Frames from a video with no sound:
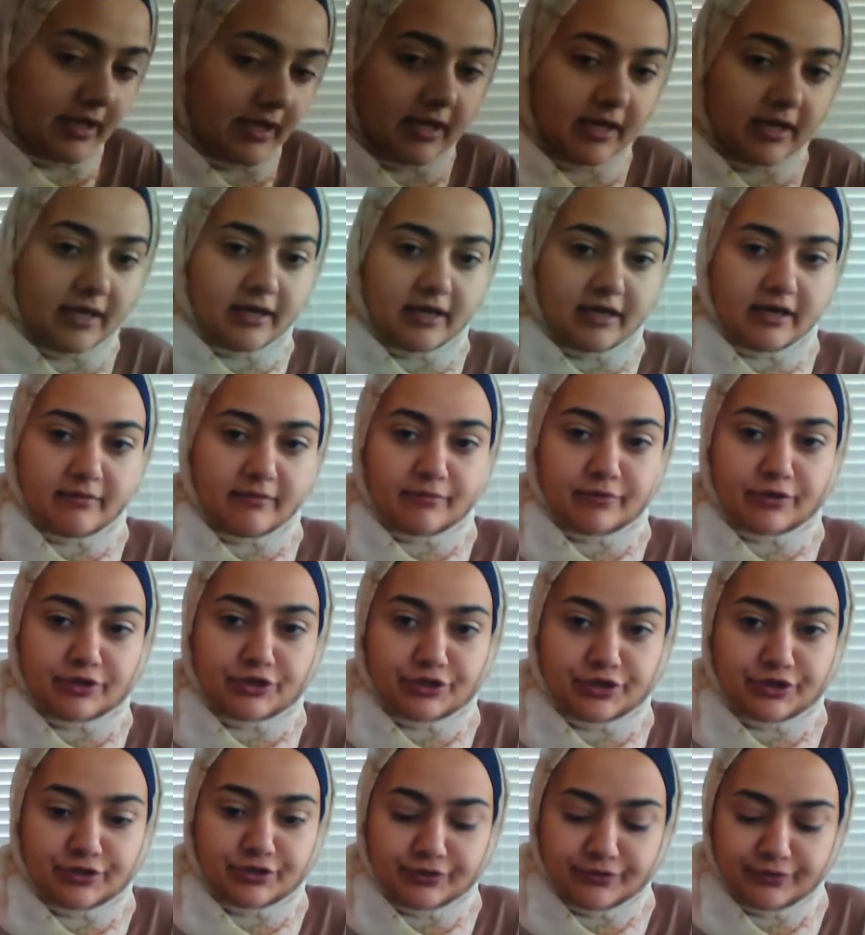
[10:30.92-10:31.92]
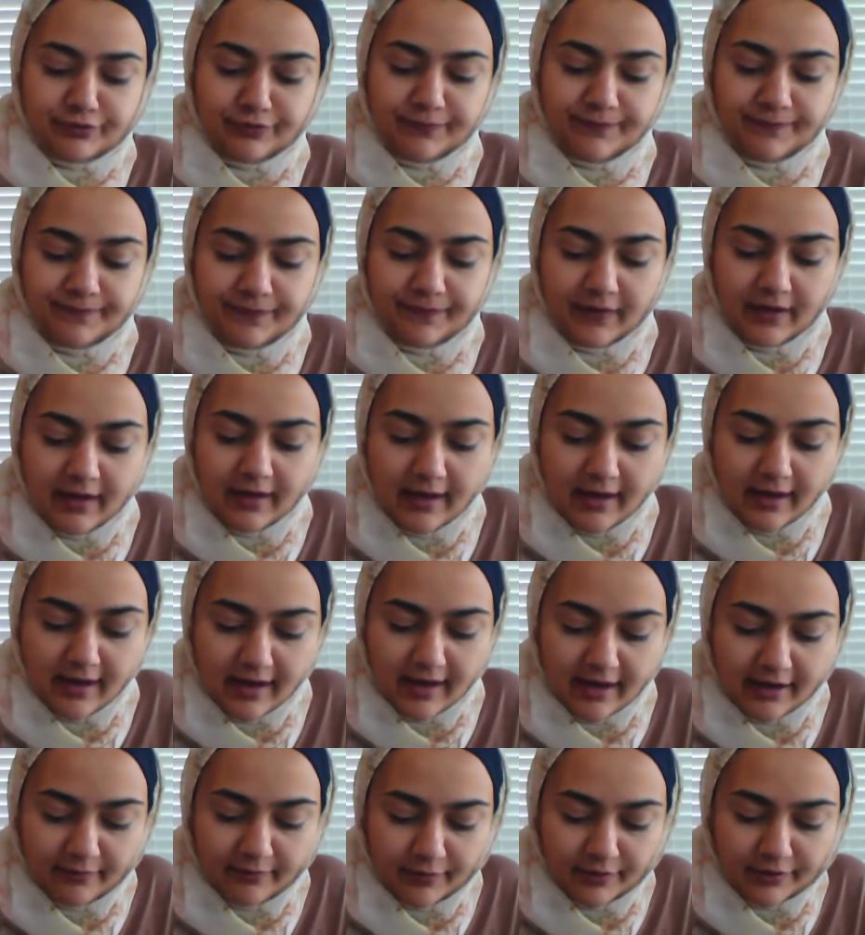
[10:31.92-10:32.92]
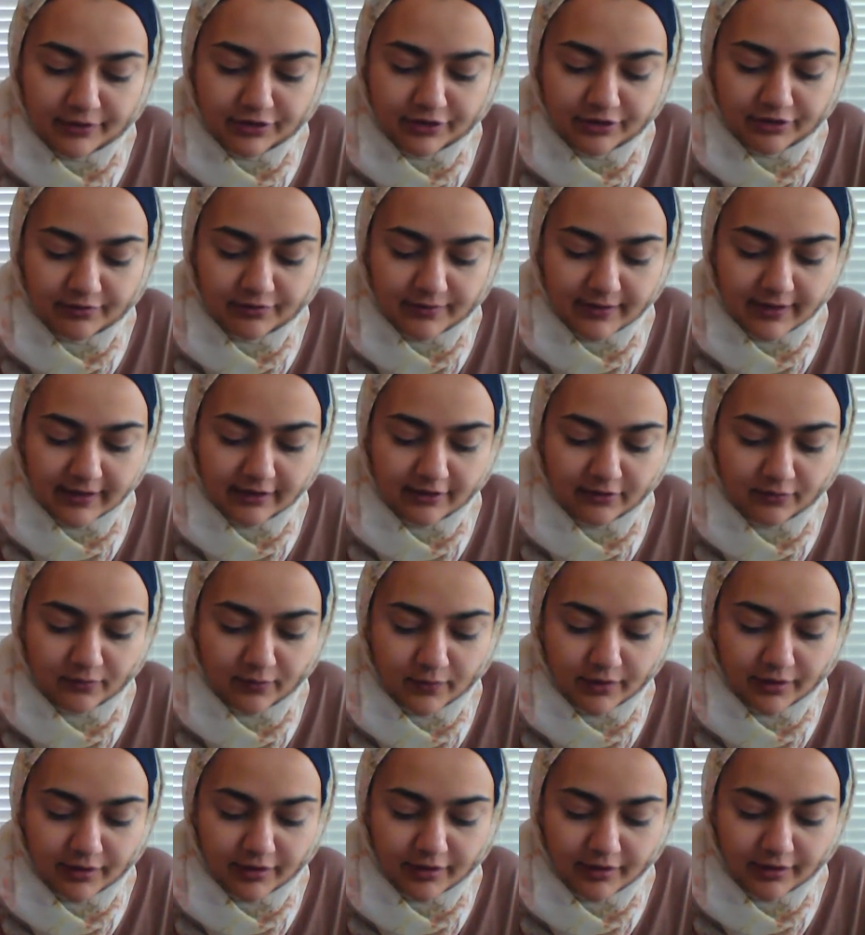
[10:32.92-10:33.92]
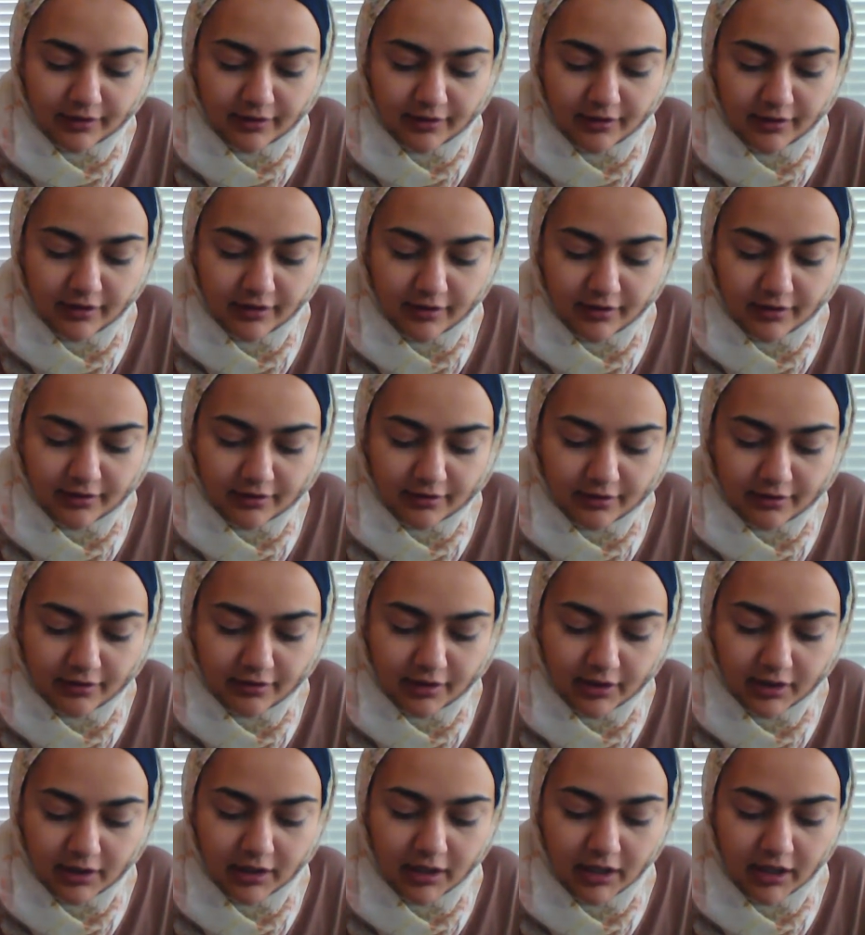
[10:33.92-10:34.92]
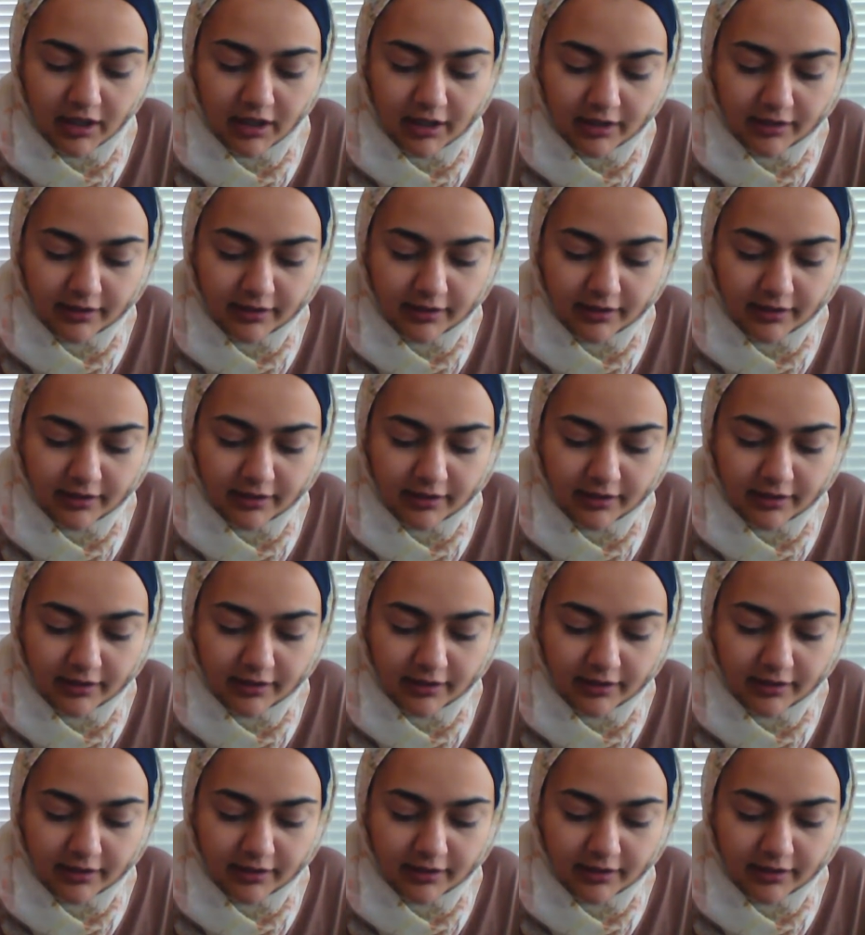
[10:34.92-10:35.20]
Number 2, I want you to write the word clock.